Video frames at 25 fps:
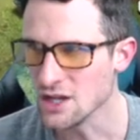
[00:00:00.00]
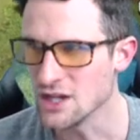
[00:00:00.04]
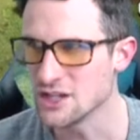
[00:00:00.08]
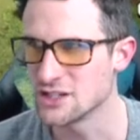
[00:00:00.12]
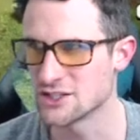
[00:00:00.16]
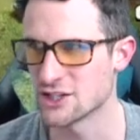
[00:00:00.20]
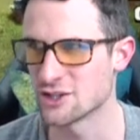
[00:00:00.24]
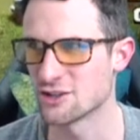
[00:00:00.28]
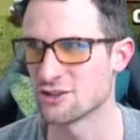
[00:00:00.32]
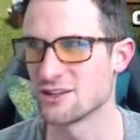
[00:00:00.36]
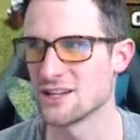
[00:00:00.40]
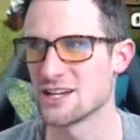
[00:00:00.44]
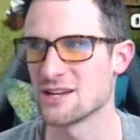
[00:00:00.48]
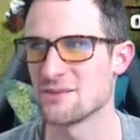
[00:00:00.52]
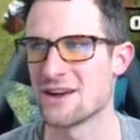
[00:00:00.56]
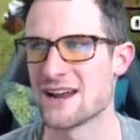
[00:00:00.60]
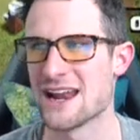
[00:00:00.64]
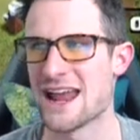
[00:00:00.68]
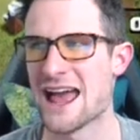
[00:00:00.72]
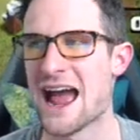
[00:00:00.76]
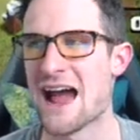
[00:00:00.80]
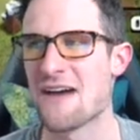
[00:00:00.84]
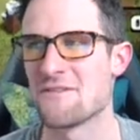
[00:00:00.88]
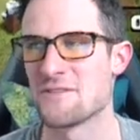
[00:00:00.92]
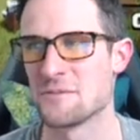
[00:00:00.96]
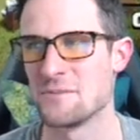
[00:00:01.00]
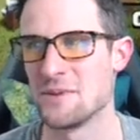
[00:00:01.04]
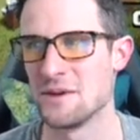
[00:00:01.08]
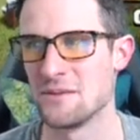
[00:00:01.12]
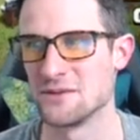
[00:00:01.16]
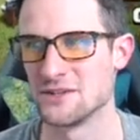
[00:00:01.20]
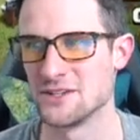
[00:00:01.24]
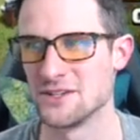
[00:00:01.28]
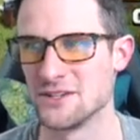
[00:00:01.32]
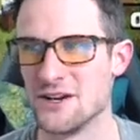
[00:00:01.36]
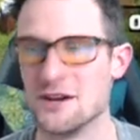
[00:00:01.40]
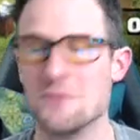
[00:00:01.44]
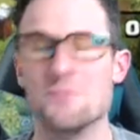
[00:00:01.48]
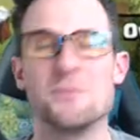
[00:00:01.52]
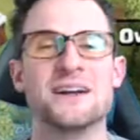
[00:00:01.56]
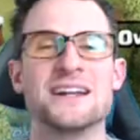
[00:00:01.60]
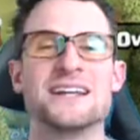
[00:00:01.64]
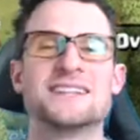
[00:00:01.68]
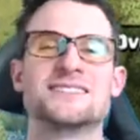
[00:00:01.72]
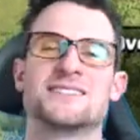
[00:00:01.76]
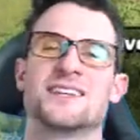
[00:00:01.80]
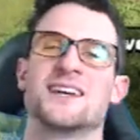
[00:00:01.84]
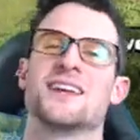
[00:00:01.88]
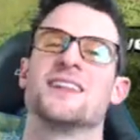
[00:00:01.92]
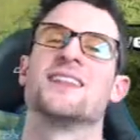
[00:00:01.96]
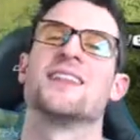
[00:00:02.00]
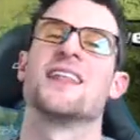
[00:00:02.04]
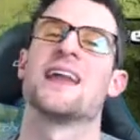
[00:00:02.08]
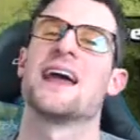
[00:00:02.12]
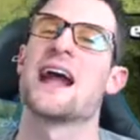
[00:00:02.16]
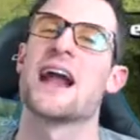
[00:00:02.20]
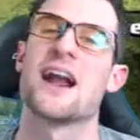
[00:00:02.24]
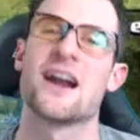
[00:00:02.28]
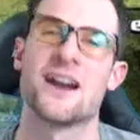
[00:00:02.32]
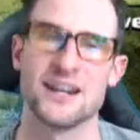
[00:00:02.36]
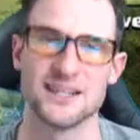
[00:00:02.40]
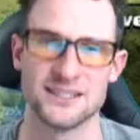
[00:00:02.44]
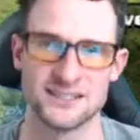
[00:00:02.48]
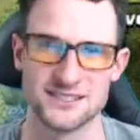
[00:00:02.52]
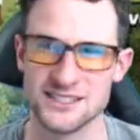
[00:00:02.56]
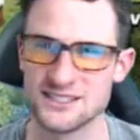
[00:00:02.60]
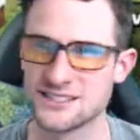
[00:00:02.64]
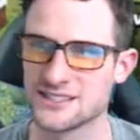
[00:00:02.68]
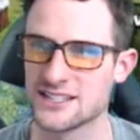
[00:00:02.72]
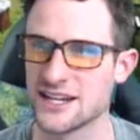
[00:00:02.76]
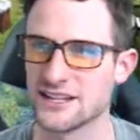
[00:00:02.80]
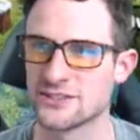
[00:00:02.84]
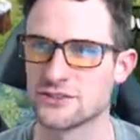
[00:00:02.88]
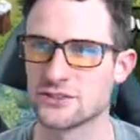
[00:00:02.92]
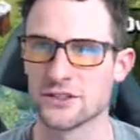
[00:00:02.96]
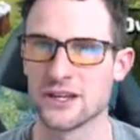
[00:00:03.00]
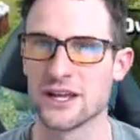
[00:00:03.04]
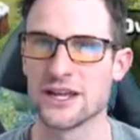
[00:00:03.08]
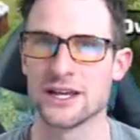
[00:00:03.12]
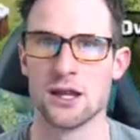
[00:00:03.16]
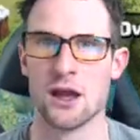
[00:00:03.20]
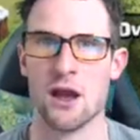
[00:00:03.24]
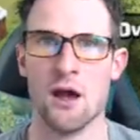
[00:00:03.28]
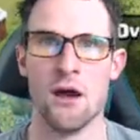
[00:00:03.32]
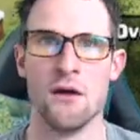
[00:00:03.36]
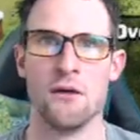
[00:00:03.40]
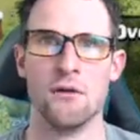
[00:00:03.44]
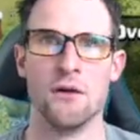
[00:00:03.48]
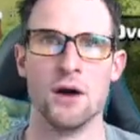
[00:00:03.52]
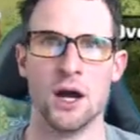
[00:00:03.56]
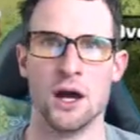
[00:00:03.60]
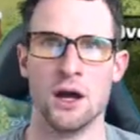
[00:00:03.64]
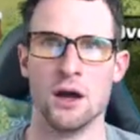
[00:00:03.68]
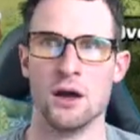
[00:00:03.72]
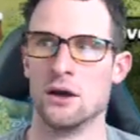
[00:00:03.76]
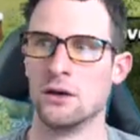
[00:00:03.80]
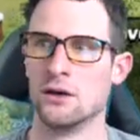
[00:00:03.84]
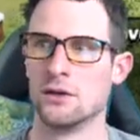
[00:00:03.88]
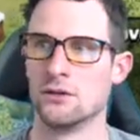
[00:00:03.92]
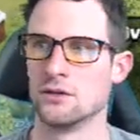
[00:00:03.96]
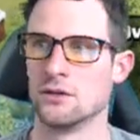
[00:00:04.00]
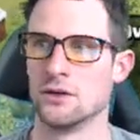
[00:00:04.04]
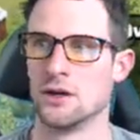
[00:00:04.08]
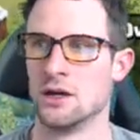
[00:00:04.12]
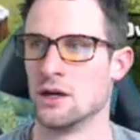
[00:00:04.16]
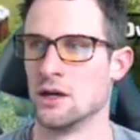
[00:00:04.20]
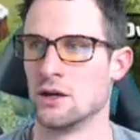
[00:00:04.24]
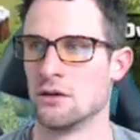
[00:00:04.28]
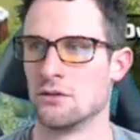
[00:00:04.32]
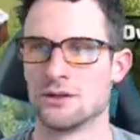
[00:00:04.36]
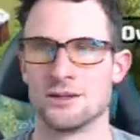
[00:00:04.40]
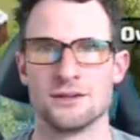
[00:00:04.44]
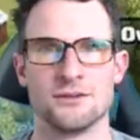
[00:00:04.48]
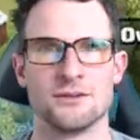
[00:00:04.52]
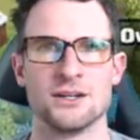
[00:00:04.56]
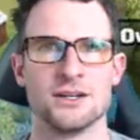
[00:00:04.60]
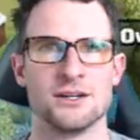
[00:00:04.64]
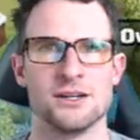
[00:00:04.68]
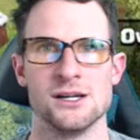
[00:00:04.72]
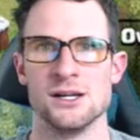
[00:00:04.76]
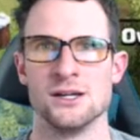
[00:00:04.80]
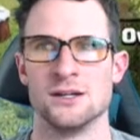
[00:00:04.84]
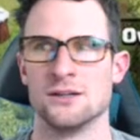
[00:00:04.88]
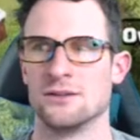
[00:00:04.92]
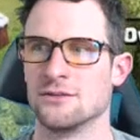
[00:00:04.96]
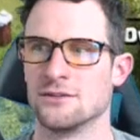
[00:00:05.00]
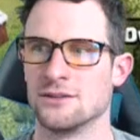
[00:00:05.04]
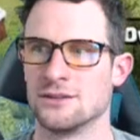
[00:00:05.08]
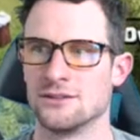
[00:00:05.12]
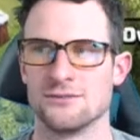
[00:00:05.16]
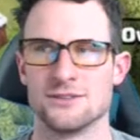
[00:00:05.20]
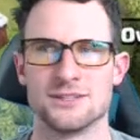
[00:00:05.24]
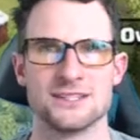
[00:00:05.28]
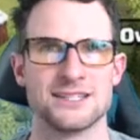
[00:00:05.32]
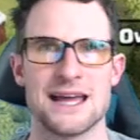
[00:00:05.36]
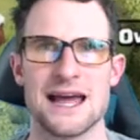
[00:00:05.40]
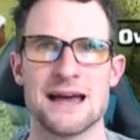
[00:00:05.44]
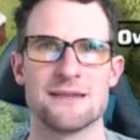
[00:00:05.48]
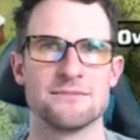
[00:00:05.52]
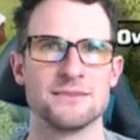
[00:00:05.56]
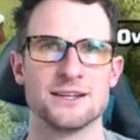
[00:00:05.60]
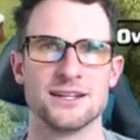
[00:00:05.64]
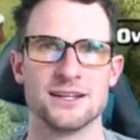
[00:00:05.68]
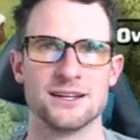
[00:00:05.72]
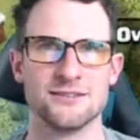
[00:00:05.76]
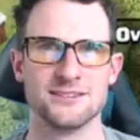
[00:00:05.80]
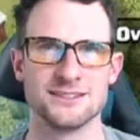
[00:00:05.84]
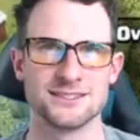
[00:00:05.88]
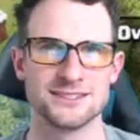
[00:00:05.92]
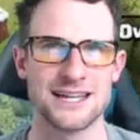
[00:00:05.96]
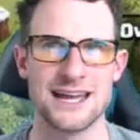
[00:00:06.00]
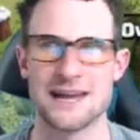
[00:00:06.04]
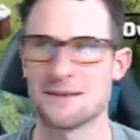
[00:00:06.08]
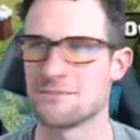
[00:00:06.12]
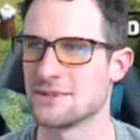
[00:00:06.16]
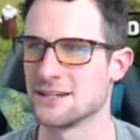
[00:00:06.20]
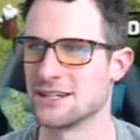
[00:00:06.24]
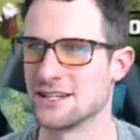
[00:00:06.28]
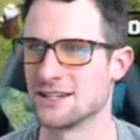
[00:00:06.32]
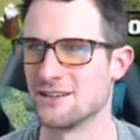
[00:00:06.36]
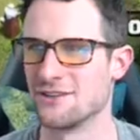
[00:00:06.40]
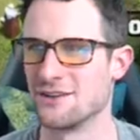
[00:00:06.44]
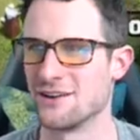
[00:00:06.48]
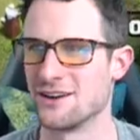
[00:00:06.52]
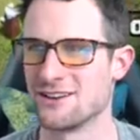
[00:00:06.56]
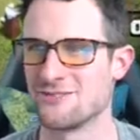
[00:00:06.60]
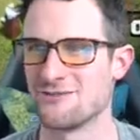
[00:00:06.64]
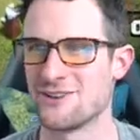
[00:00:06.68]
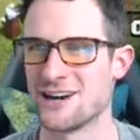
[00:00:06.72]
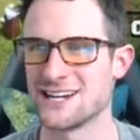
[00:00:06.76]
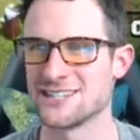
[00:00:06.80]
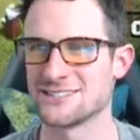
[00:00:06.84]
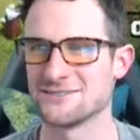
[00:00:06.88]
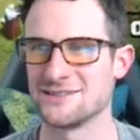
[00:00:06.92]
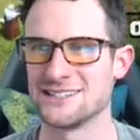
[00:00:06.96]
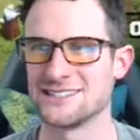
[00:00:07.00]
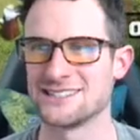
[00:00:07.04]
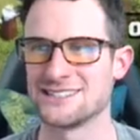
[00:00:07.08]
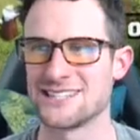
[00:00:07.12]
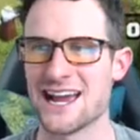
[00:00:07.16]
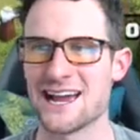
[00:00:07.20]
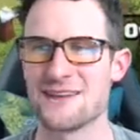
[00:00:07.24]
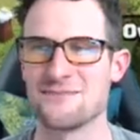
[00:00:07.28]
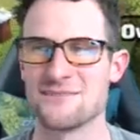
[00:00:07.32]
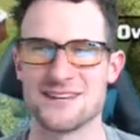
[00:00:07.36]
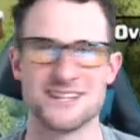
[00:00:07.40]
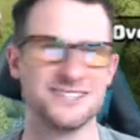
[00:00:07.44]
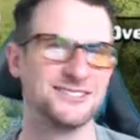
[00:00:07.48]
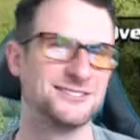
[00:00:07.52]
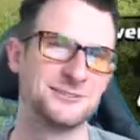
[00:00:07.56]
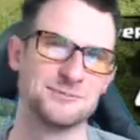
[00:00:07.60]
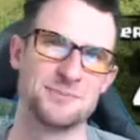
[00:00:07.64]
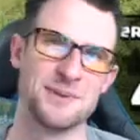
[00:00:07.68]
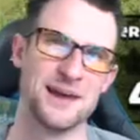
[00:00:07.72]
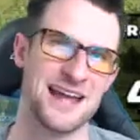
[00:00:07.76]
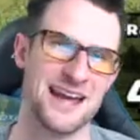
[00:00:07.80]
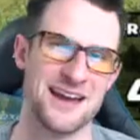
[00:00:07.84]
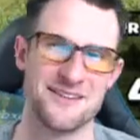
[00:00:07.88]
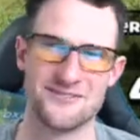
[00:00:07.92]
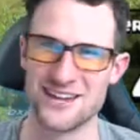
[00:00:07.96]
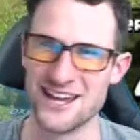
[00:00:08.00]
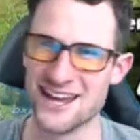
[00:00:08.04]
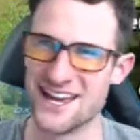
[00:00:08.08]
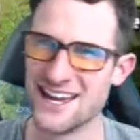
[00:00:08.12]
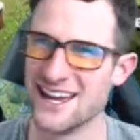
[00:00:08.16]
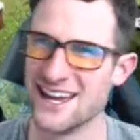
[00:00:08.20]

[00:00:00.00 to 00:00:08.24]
Generally, about half the people do it, but it's hilarious. These kids are like, what, what, what, what, what's happening? What's happening? Why is my chat being spammed?